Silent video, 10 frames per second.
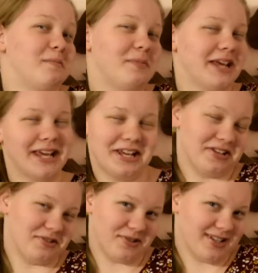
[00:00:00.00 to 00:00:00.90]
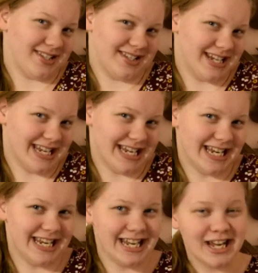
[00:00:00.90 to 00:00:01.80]
be interested
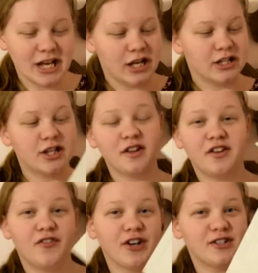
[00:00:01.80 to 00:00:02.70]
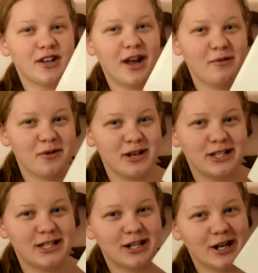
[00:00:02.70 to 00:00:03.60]
in. So the first one I'm going
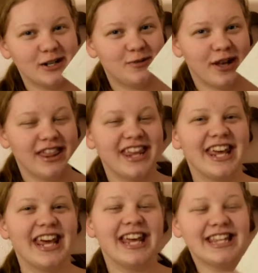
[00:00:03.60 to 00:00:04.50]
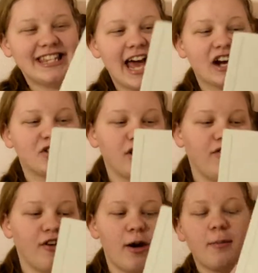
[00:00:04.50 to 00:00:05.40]
to start with is actually
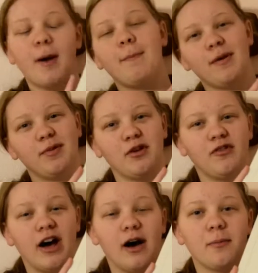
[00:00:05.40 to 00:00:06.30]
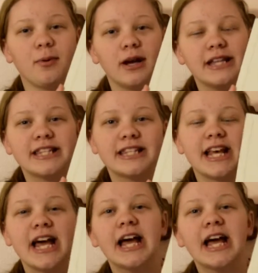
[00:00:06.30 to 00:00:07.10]
from Bibliophile Prints